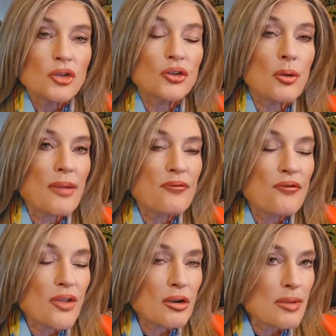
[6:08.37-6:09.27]
So
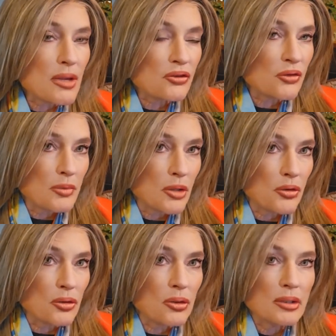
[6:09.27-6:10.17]
I'm very much
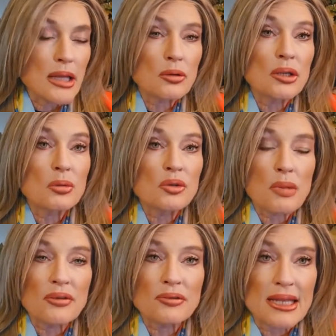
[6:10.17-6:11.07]
familiar, not only
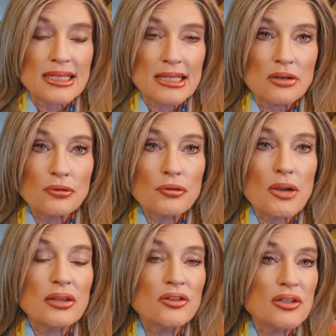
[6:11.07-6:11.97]
with my flight attendant
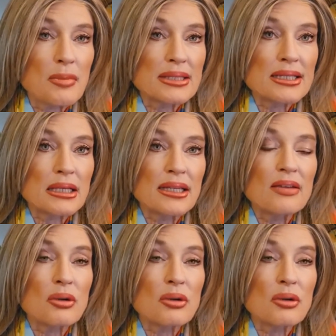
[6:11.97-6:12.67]
friends domestically,